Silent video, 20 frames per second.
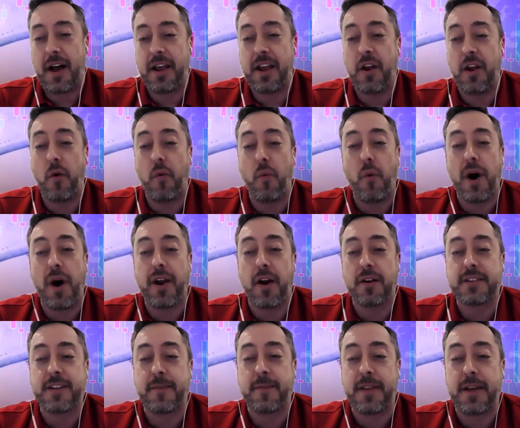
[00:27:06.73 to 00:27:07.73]
You know, what
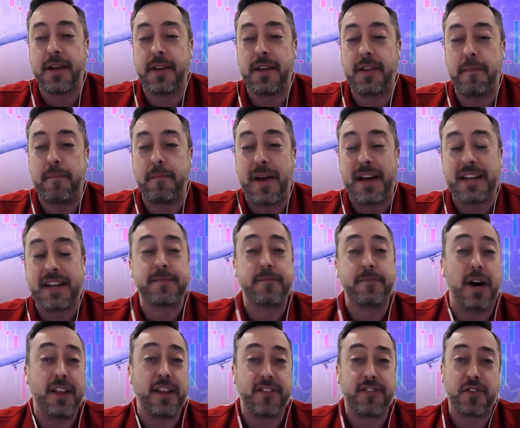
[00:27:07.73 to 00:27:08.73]
are some of the best
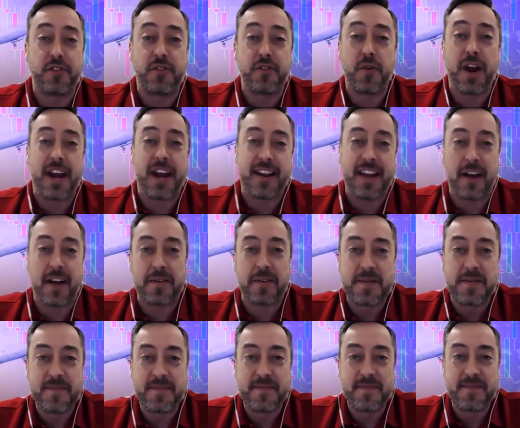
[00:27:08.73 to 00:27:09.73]
months to trade, Calvin?